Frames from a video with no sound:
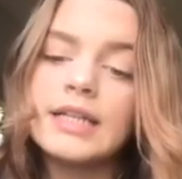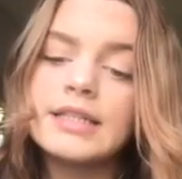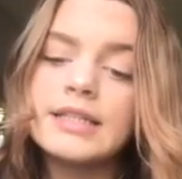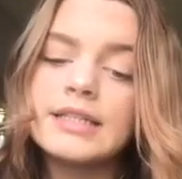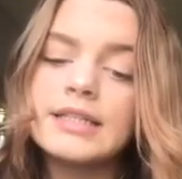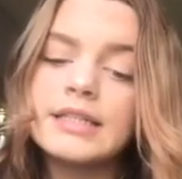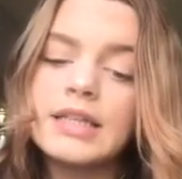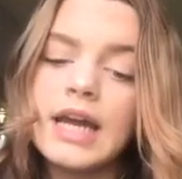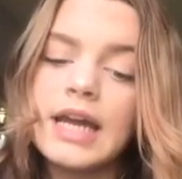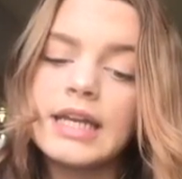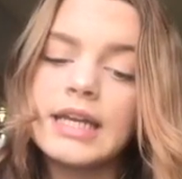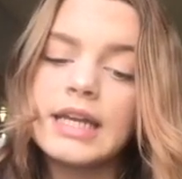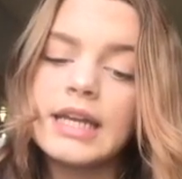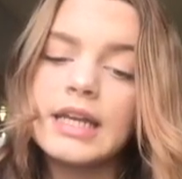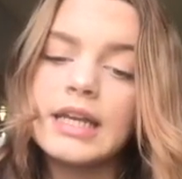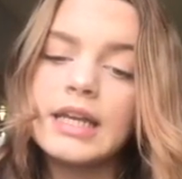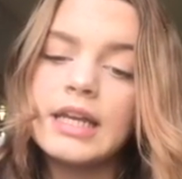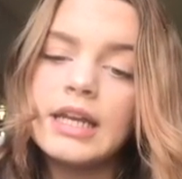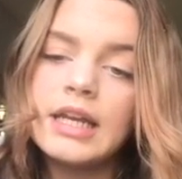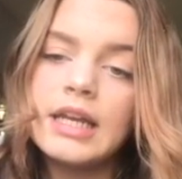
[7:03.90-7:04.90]

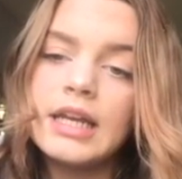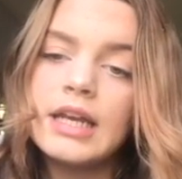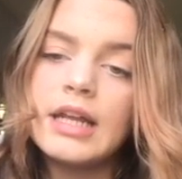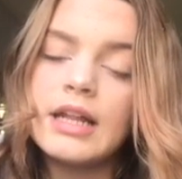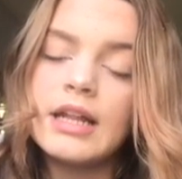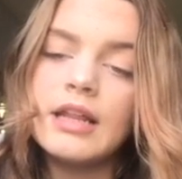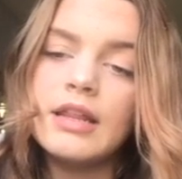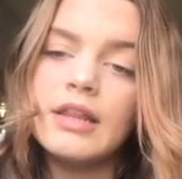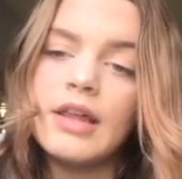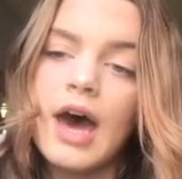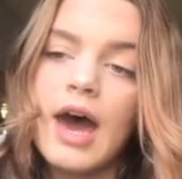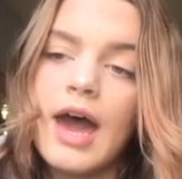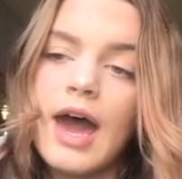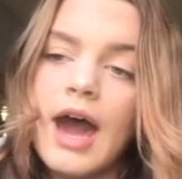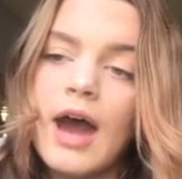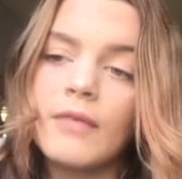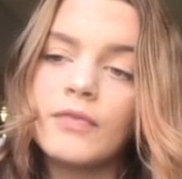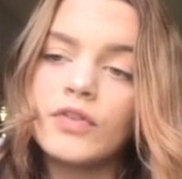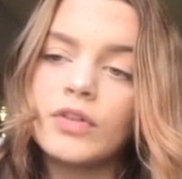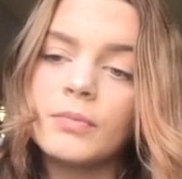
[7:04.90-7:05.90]
decided that
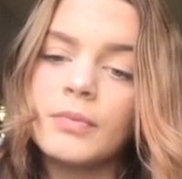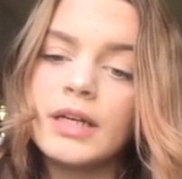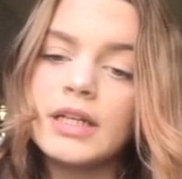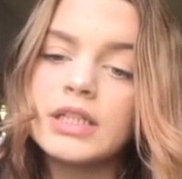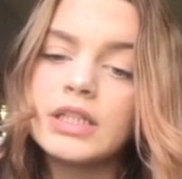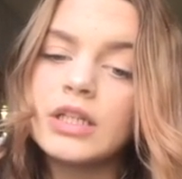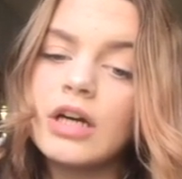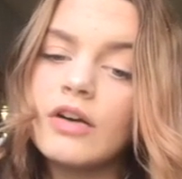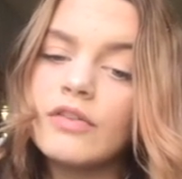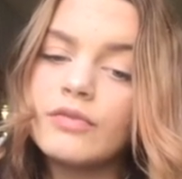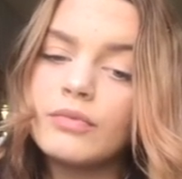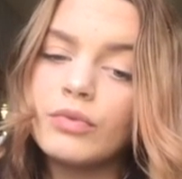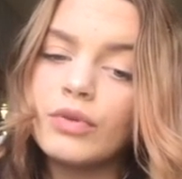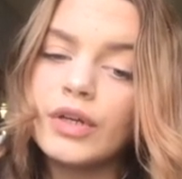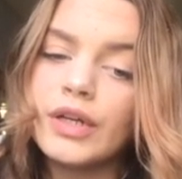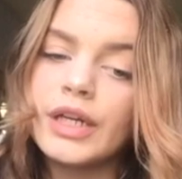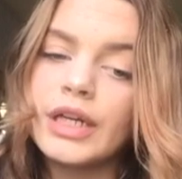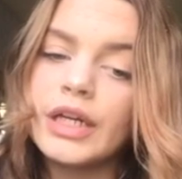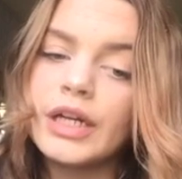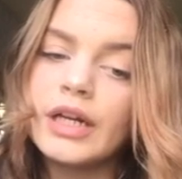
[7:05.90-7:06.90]
after my sophomore
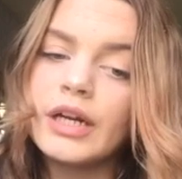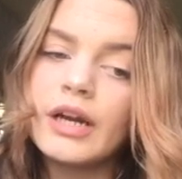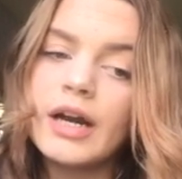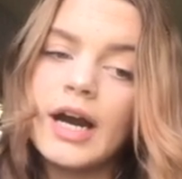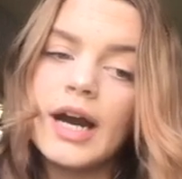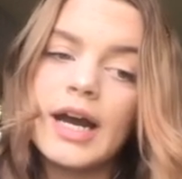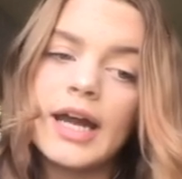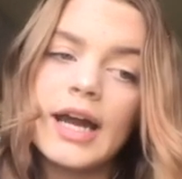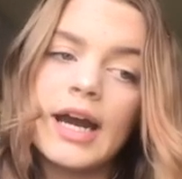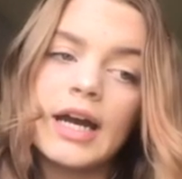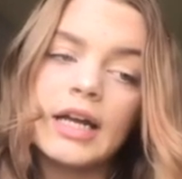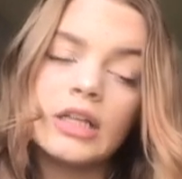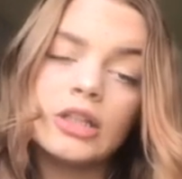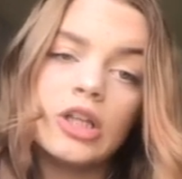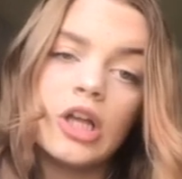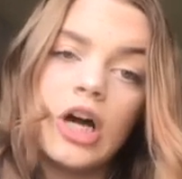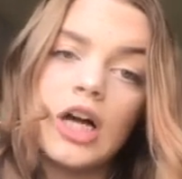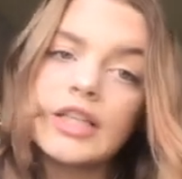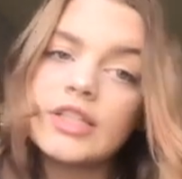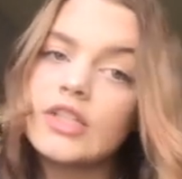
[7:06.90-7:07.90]
year, I had
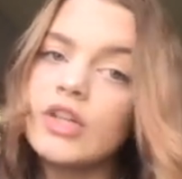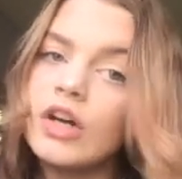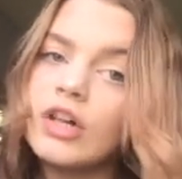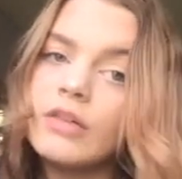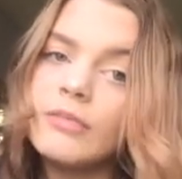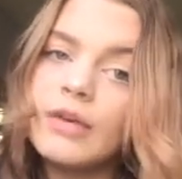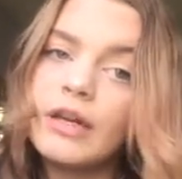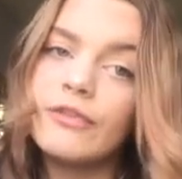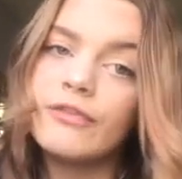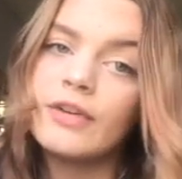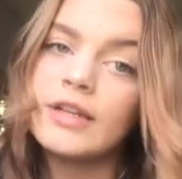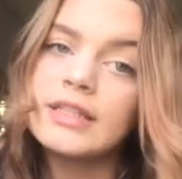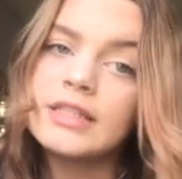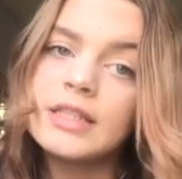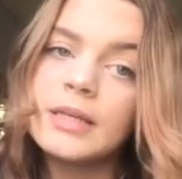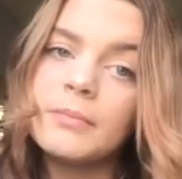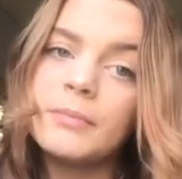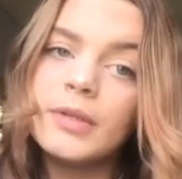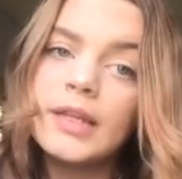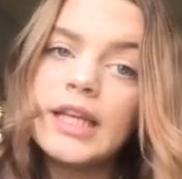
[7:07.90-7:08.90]
lost all of my friends
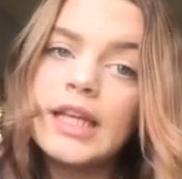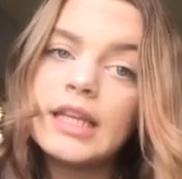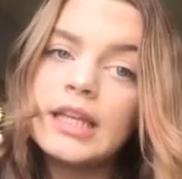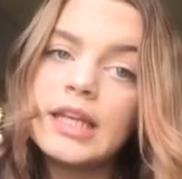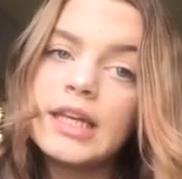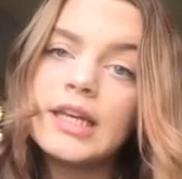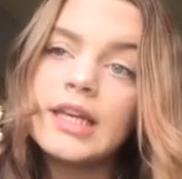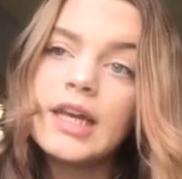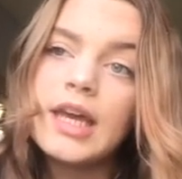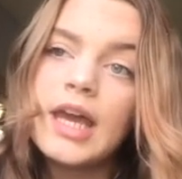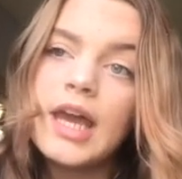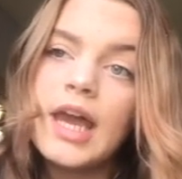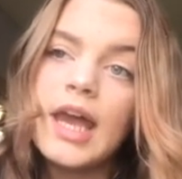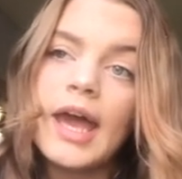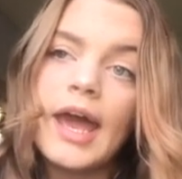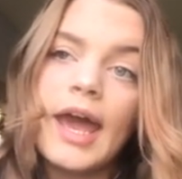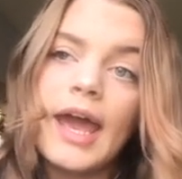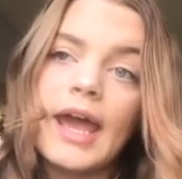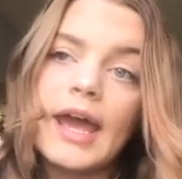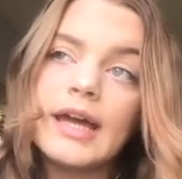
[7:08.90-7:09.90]
completely,
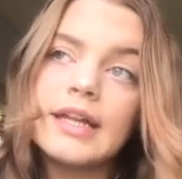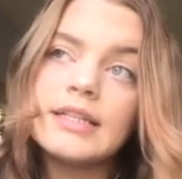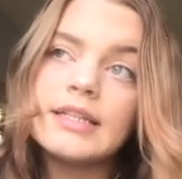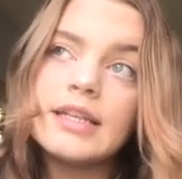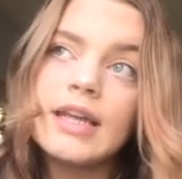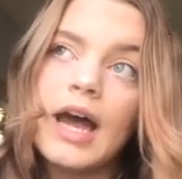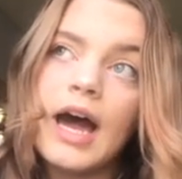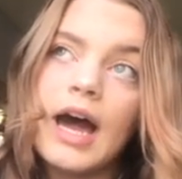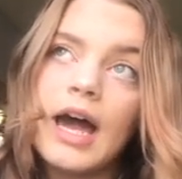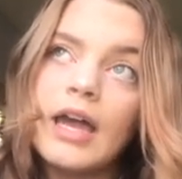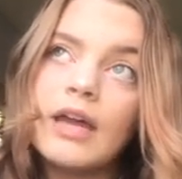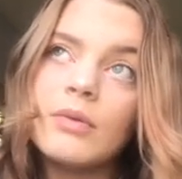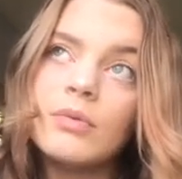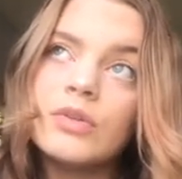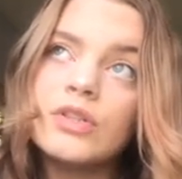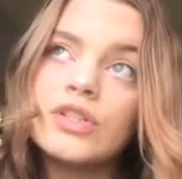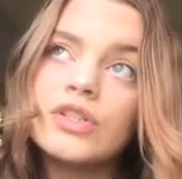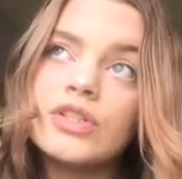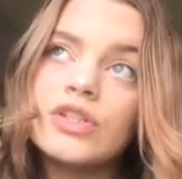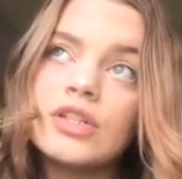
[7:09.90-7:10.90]
and I
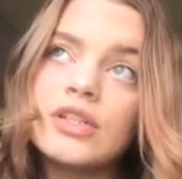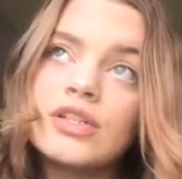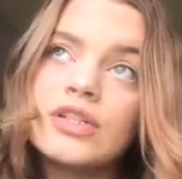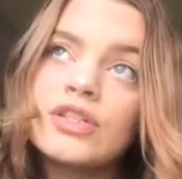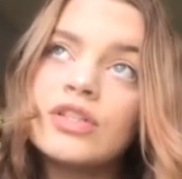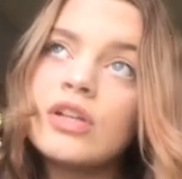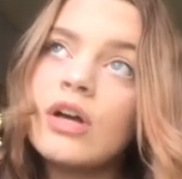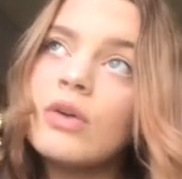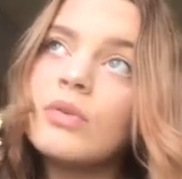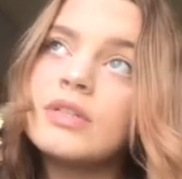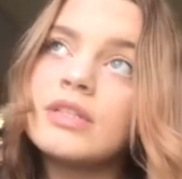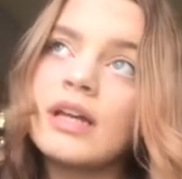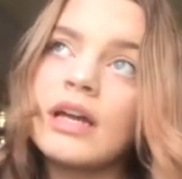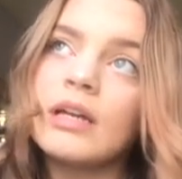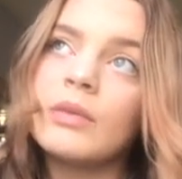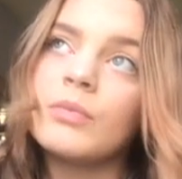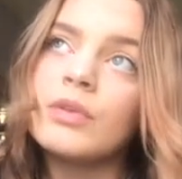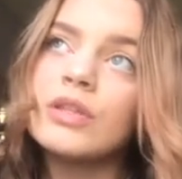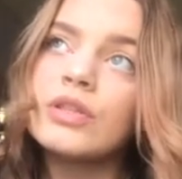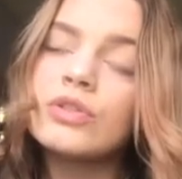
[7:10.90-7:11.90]
was just so
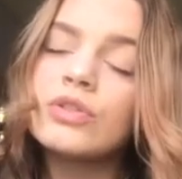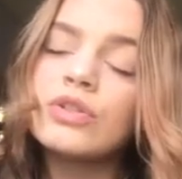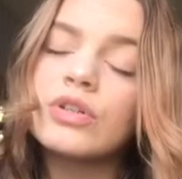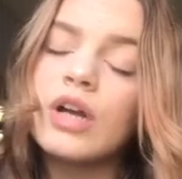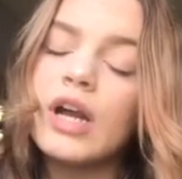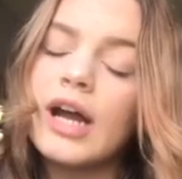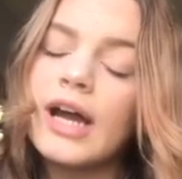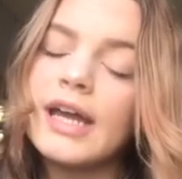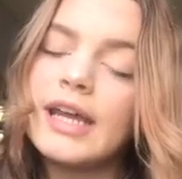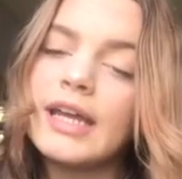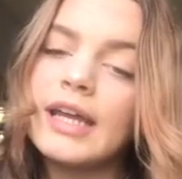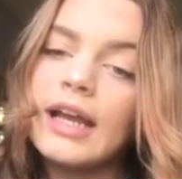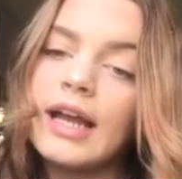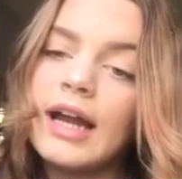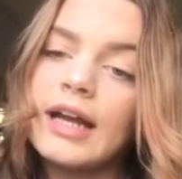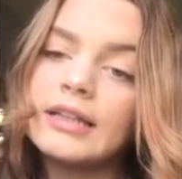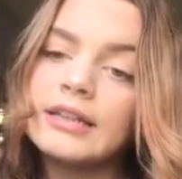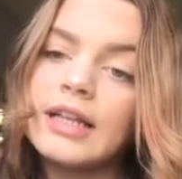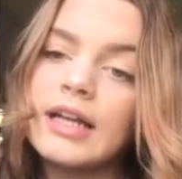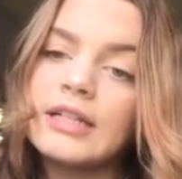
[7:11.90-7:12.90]
done with trying
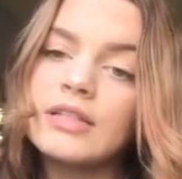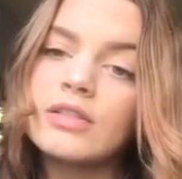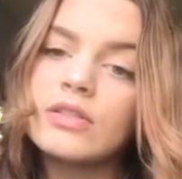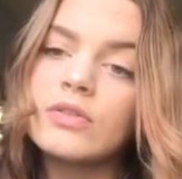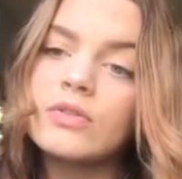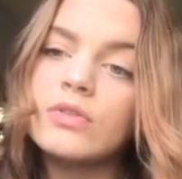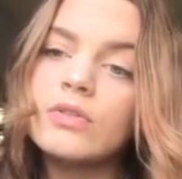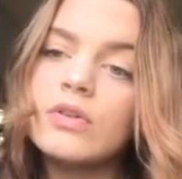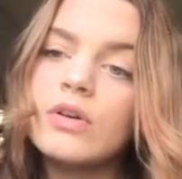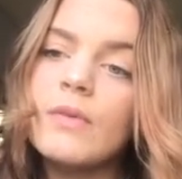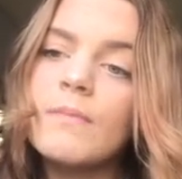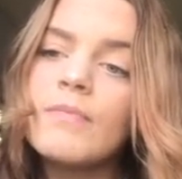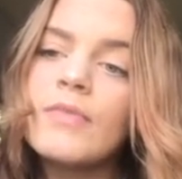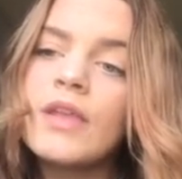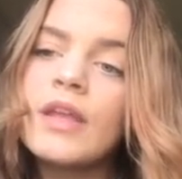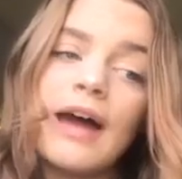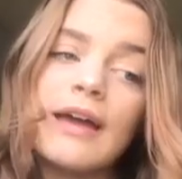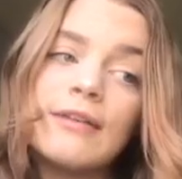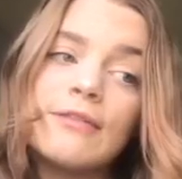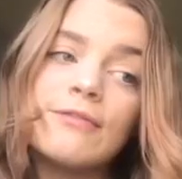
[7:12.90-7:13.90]
at that school.
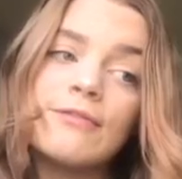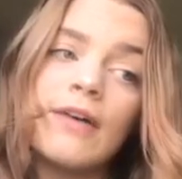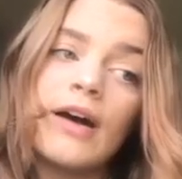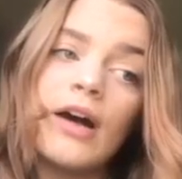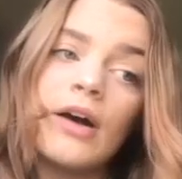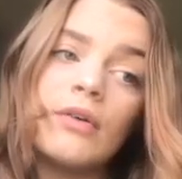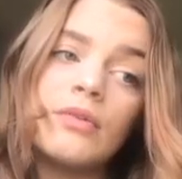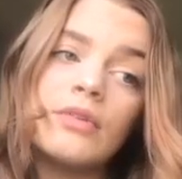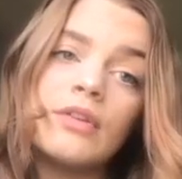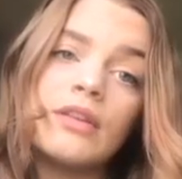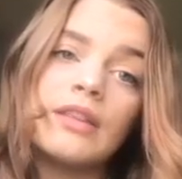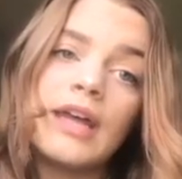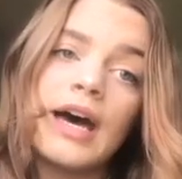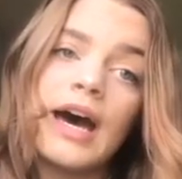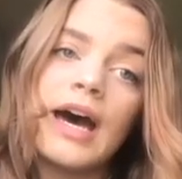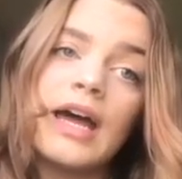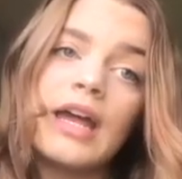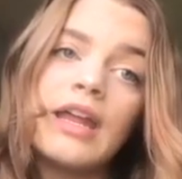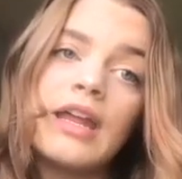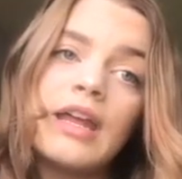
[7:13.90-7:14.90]
I found
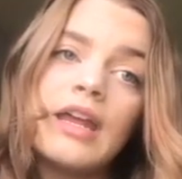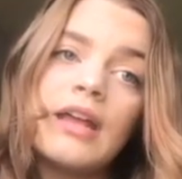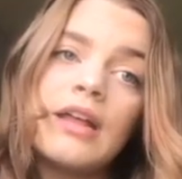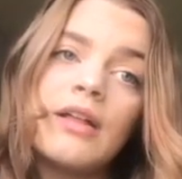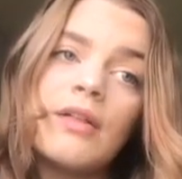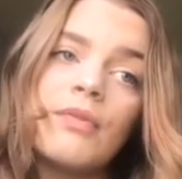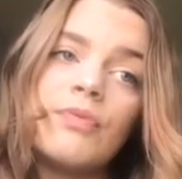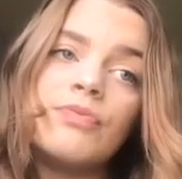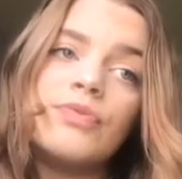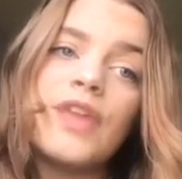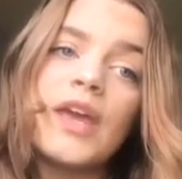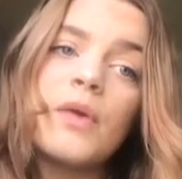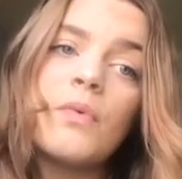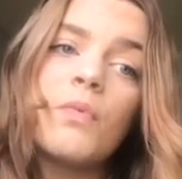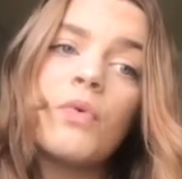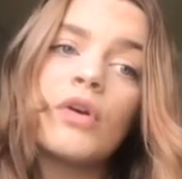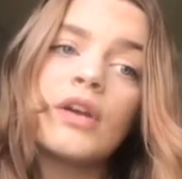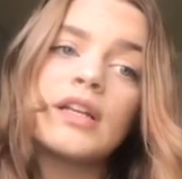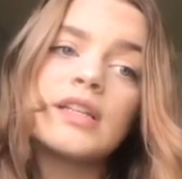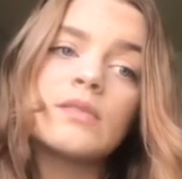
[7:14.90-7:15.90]
that they
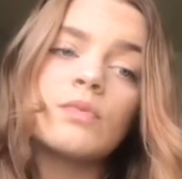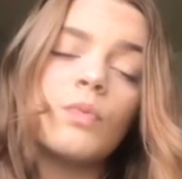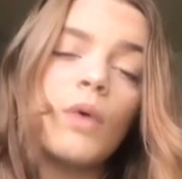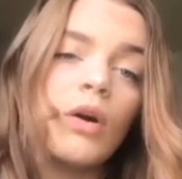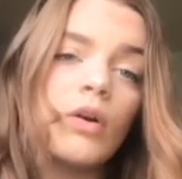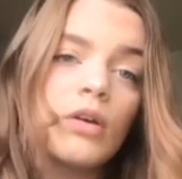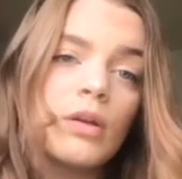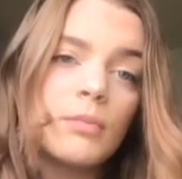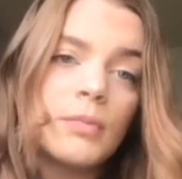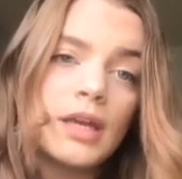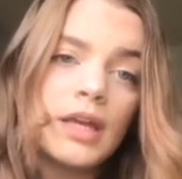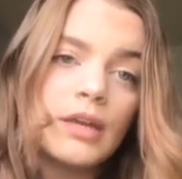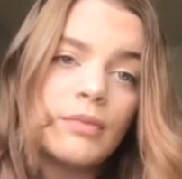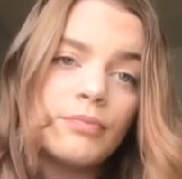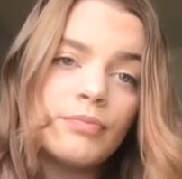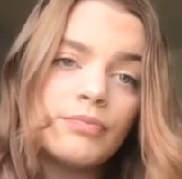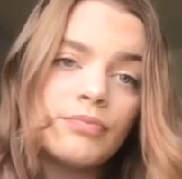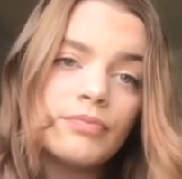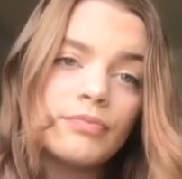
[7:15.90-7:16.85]
weren't as welcoming